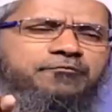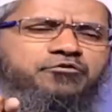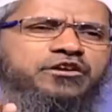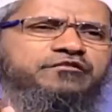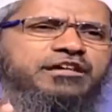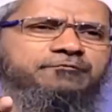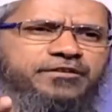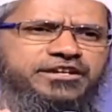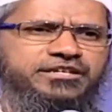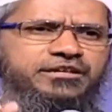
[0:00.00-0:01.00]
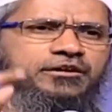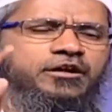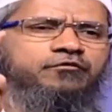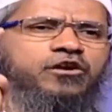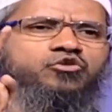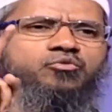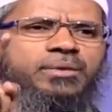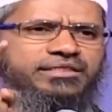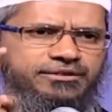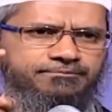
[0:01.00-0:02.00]
If you give them fish, for
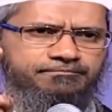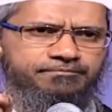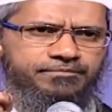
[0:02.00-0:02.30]
2 months.